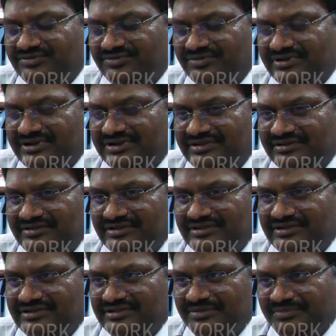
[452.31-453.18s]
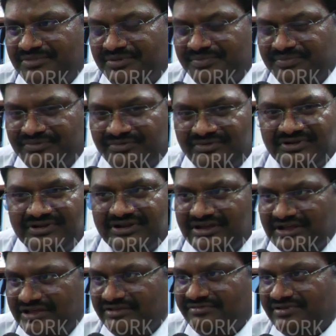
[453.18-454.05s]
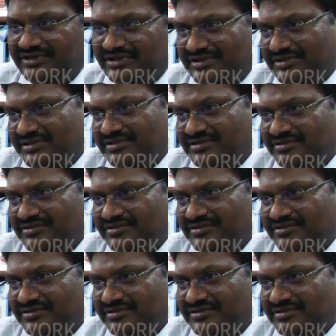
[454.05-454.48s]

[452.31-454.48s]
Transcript: located in a Dimapur on the highway,